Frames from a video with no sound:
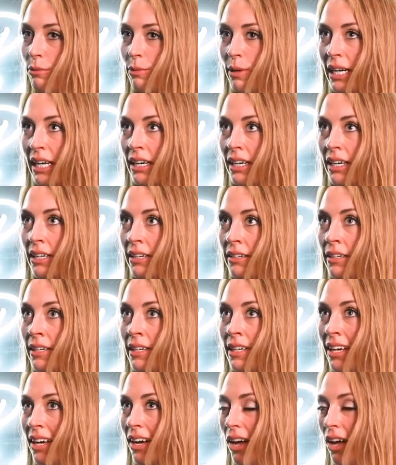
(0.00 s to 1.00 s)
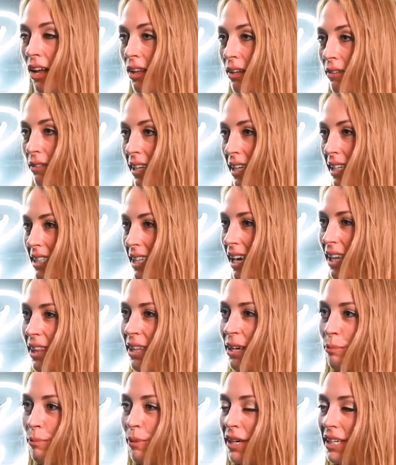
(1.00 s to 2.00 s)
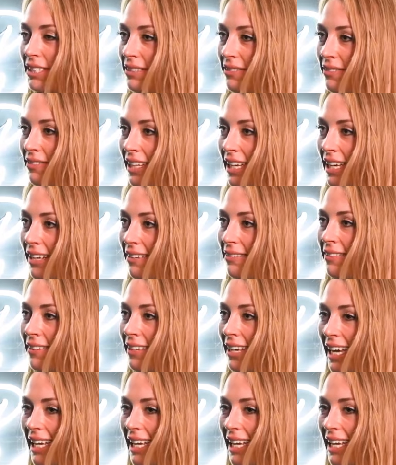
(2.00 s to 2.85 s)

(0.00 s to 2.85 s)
Where all of these other parts of life?